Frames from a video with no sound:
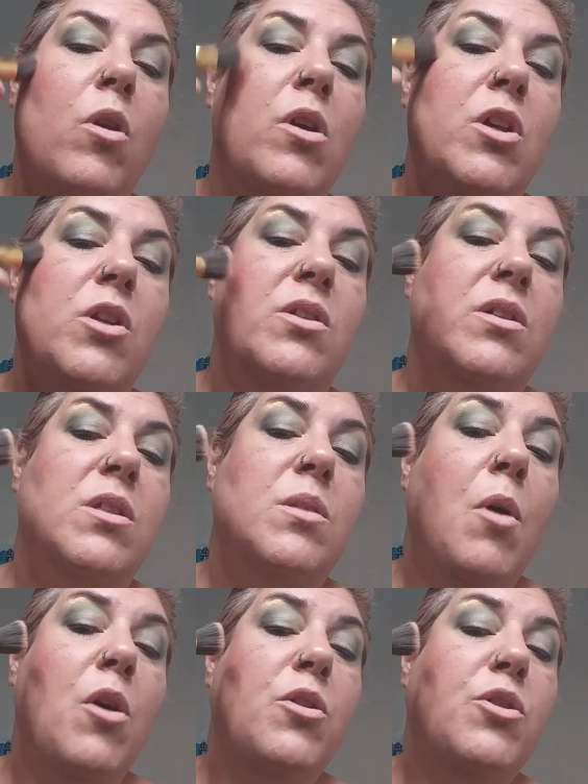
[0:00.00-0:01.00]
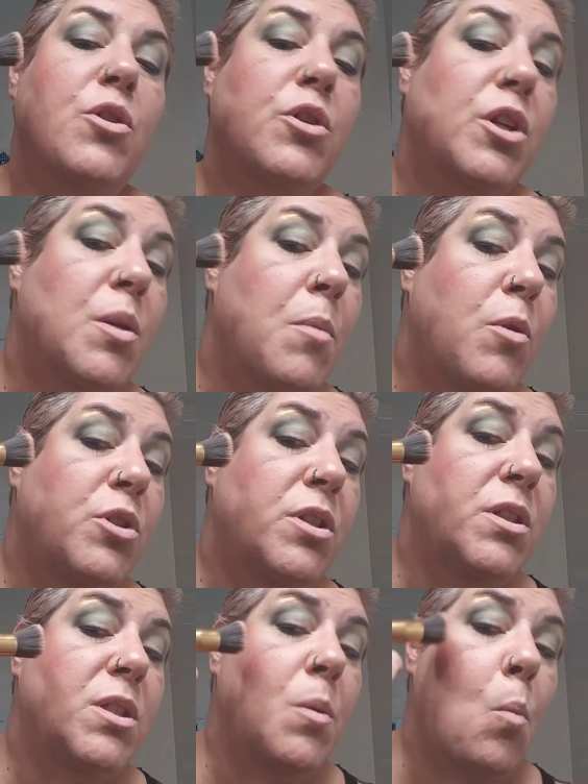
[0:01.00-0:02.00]
Using small circular
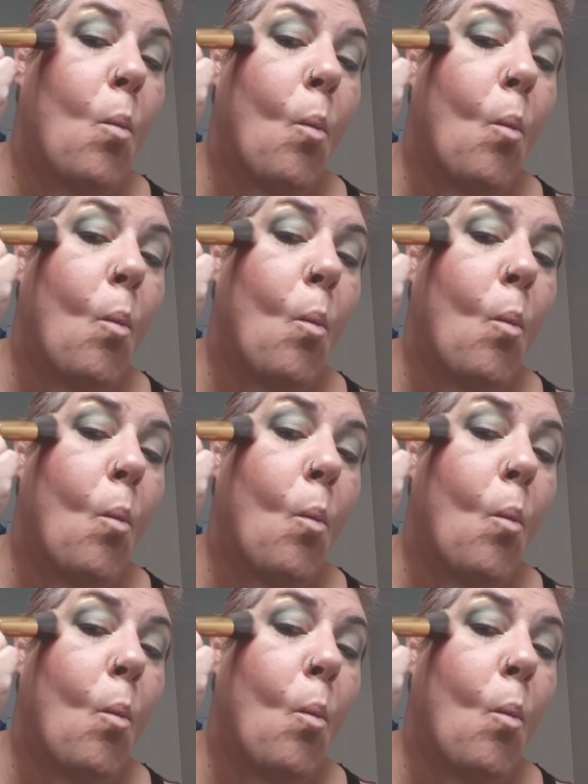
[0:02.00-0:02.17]
motions.